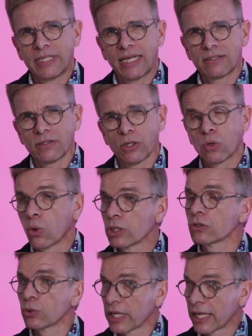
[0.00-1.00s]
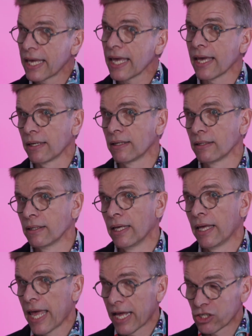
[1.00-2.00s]
that according to the king
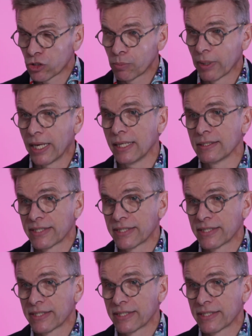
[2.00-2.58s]
explains